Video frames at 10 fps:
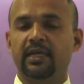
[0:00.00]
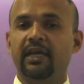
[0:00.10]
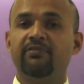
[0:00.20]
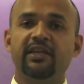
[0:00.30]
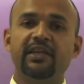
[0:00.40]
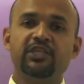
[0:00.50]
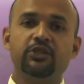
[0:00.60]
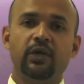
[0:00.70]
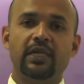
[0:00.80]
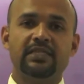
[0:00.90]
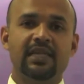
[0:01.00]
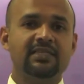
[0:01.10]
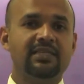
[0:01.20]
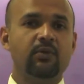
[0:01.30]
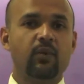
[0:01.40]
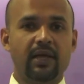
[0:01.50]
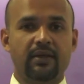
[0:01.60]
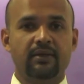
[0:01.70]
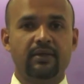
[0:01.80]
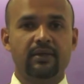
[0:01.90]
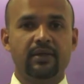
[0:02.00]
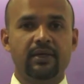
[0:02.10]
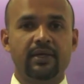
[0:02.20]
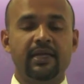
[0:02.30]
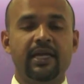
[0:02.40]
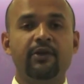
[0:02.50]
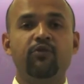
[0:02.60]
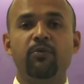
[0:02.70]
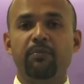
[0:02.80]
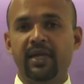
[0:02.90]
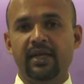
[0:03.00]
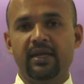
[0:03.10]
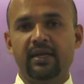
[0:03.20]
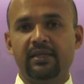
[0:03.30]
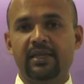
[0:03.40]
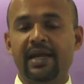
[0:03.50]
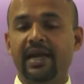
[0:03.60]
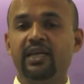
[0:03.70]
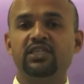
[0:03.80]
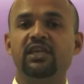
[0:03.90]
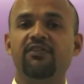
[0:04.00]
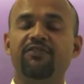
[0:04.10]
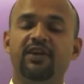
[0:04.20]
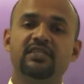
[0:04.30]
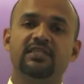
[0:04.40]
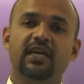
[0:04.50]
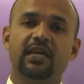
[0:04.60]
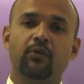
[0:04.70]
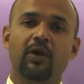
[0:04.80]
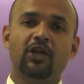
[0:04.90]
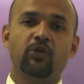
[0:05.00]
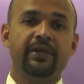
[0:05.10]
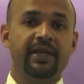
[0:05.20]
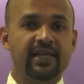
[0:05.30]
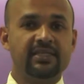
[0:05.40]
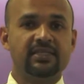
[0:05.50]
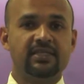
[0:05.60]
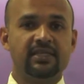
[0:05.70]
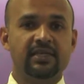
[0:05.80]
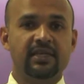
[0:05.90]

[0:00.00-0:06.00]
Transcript: If the ratio is less than 1, it would mean that additional funds are required to be raised,